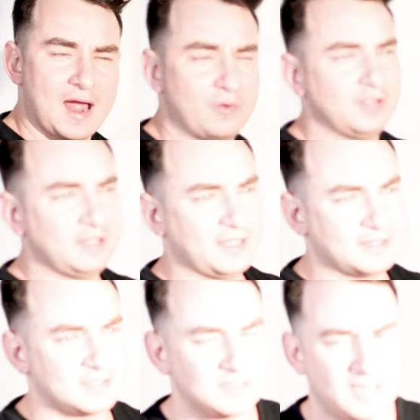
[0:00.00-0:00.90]
I really
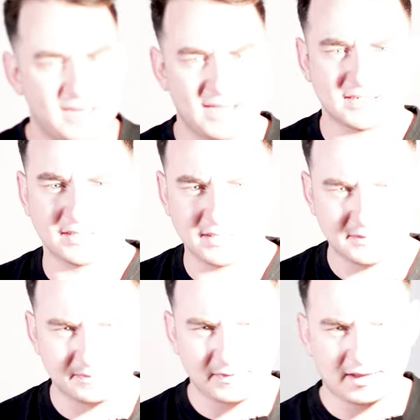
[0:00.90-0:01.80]
like this light
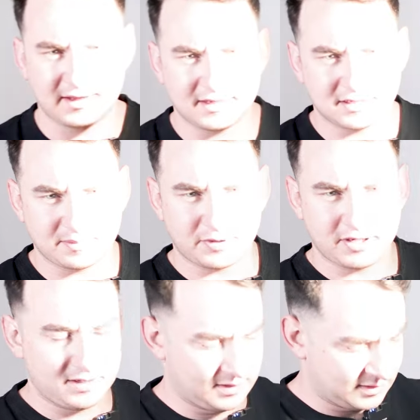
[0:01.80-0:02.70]
actually. I think it's a
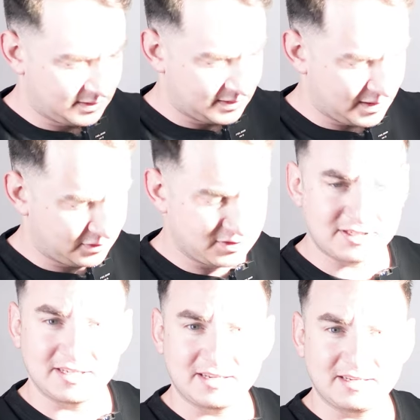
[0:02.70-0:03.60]
pretty
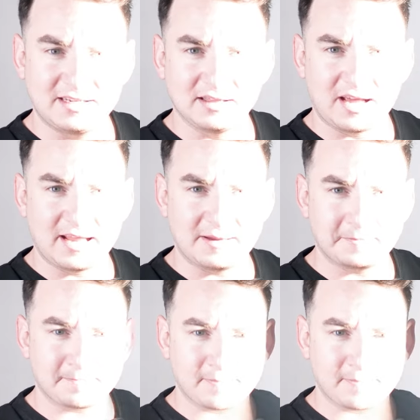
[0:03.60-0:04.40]
interesting and neat light.